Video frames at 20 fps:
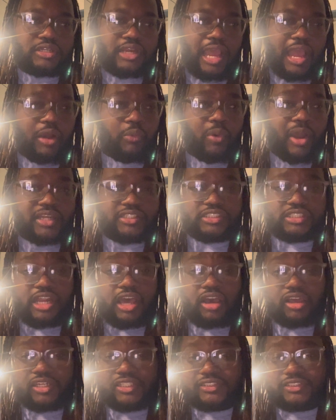I watching
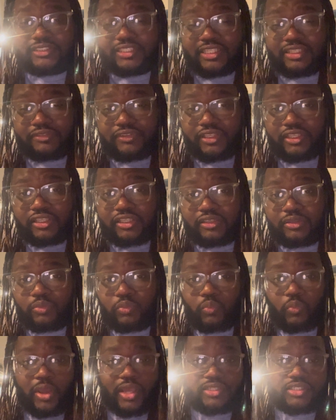all this TV,
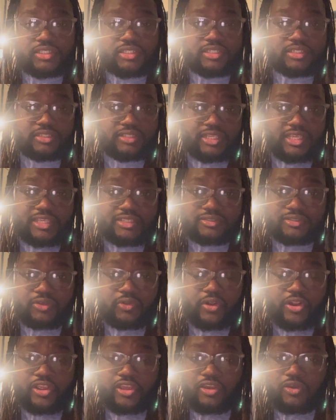watching
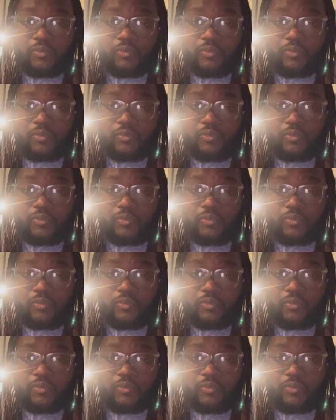Instagram,